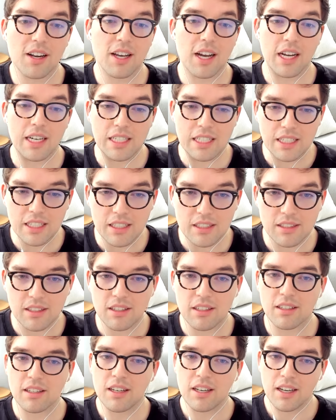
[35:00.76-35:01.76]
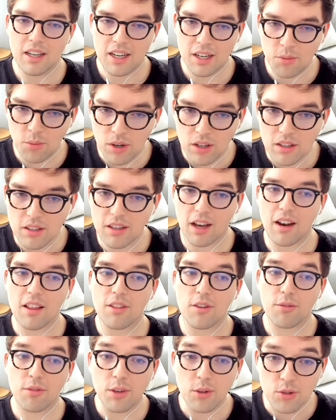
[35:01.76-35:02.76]
ideas and what kind
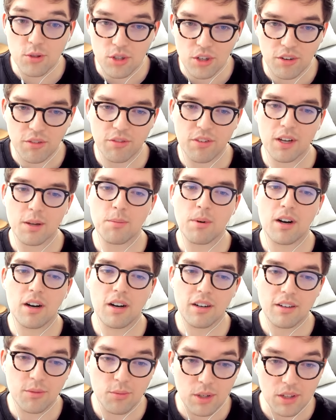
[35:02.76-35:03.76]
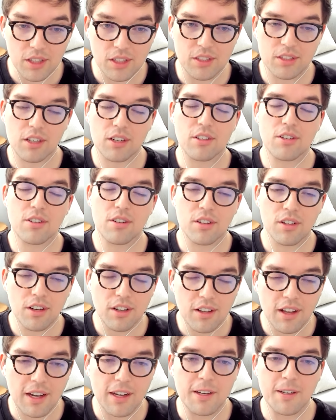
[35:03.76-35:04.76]
of the future of Figma really starts to
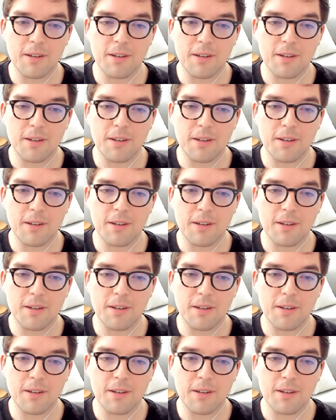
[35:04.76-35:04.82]
look like.